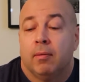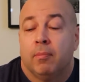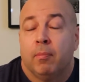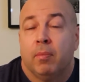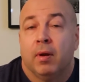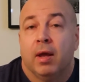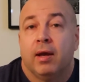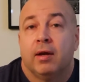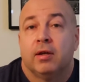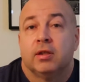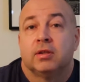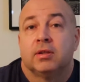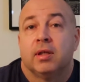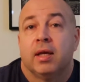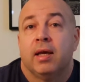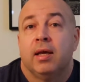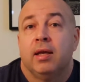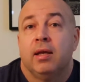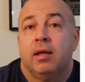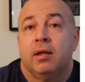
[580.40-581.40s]
players
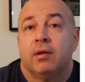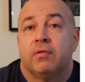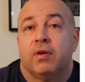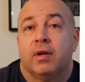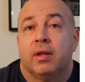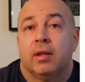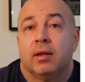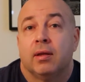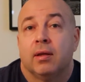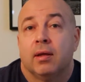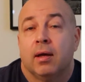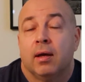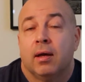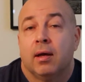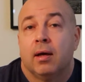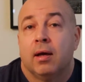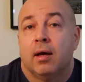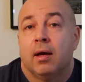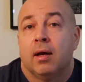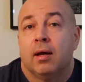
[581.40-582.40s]
a different
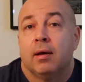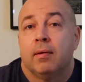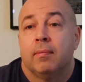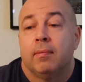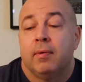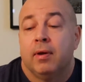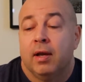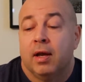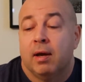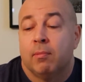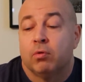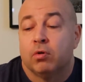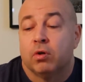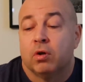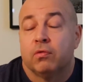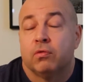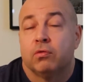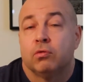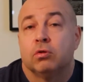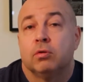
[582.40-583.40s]
number
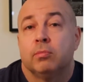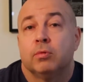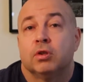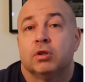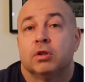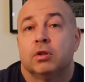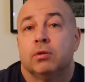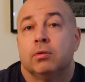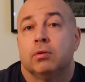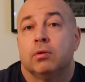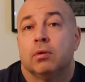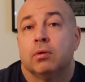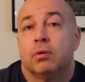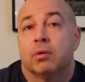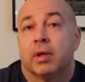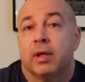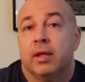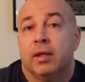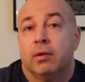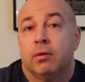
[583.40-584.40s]
of rumors to
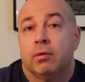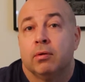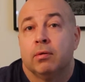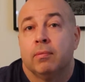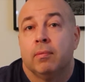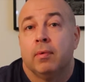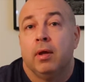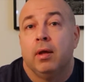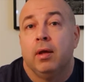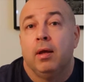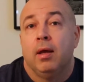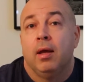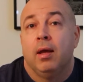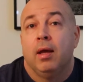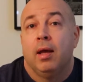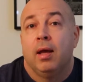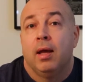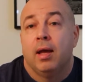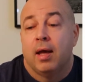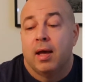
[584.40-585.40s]
look into,
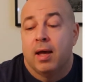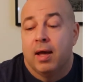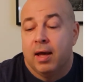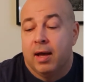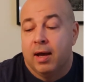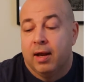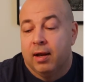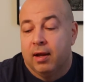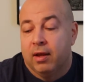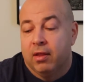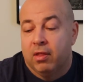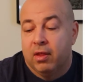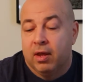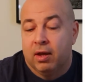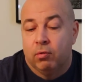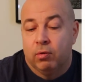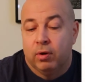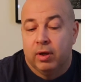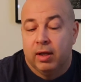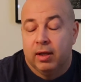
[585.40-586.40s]
and
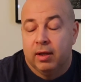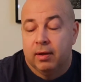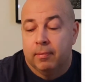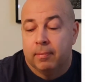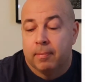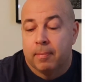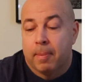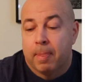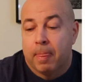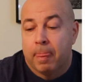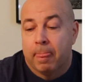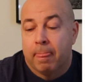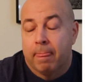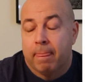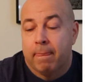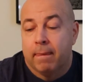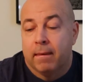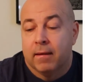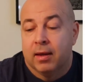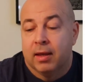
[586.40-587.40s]
they really
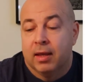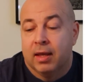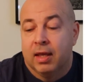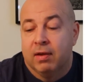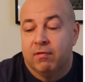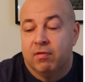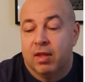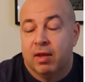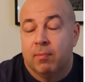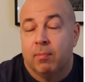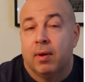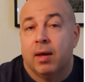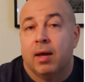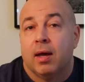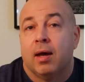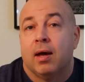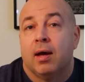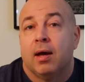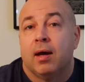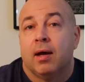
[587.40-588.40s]
give them
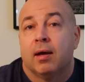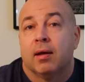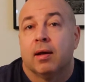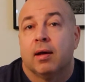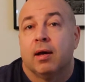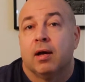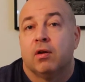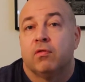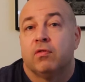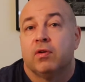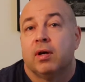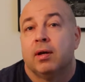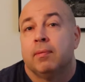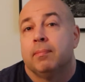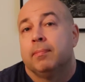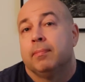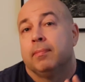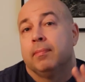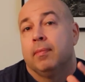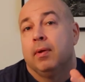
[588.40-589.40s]
kind of a
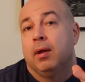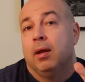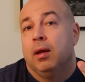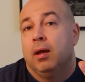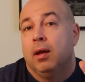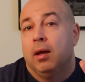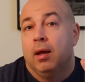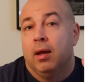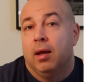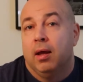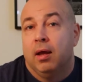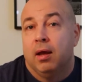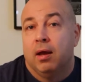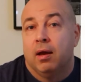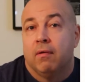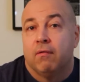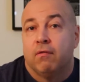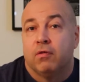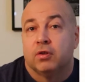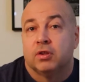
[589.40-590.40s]

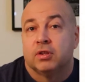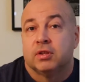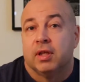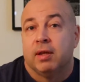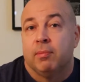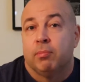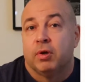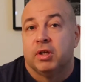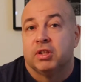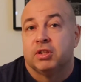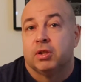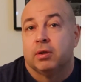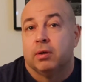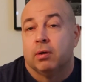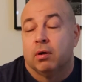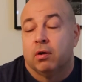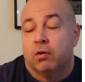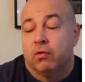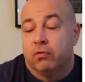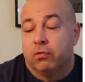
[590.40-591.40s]
first impression
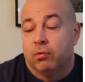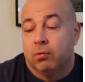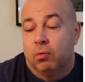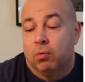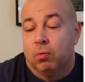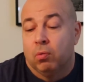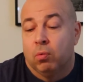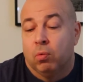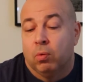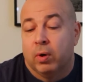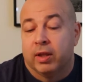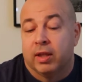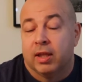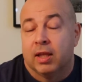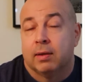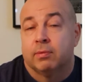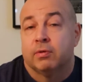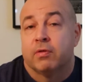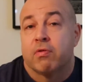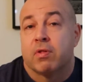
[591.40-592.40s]
of what
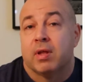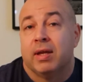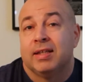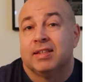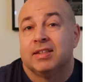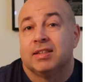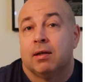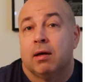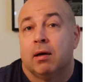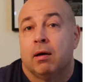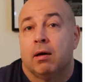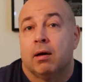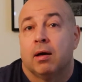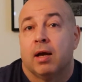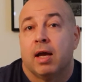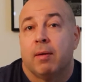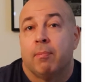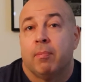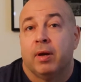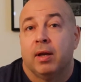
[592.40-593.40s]
type of things are
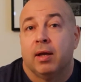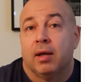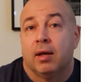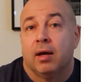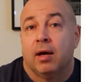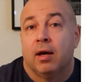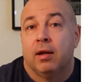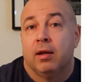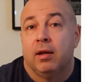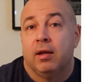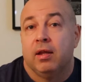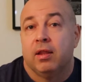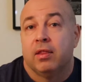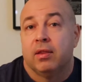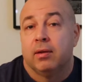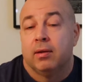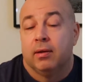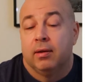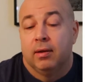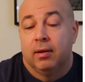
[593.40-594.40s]
happening
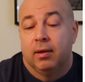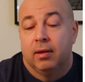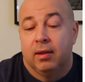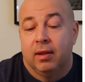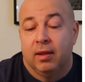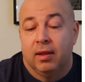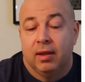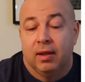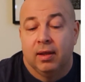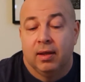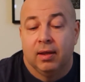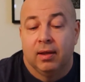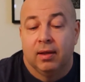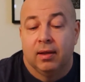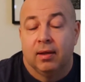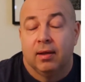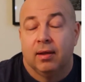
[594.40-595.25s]
underneath the